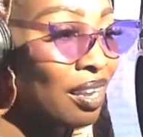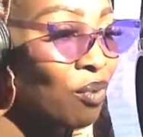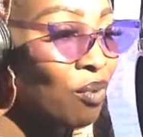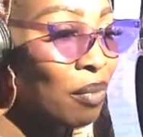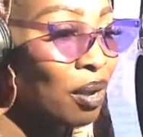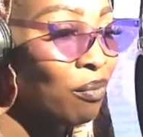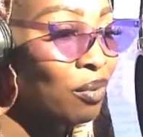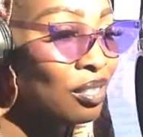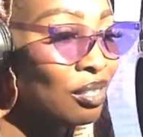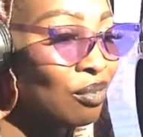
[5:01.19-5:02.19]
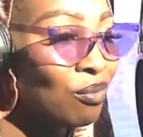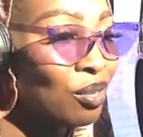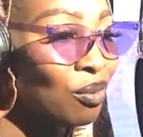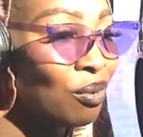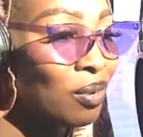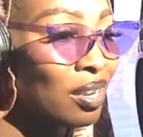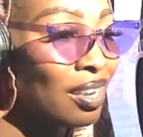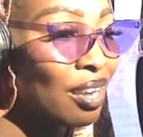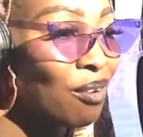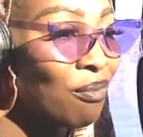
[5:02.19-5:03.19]
wet my whistle real
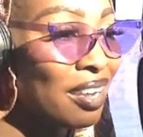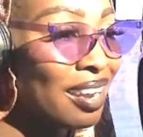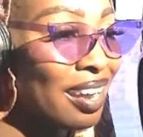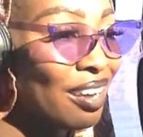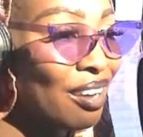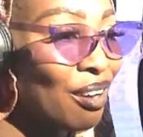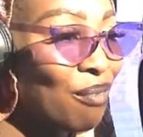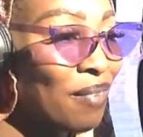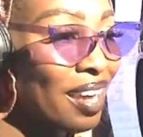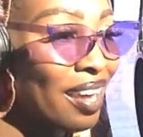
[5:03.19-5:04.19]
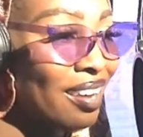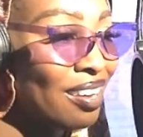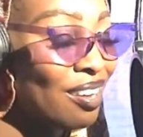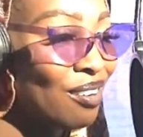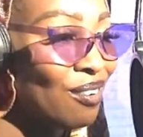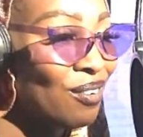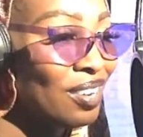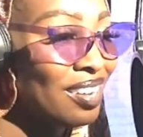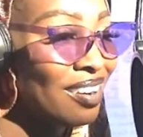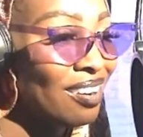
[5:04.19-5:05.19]
quick, and when I come back, we are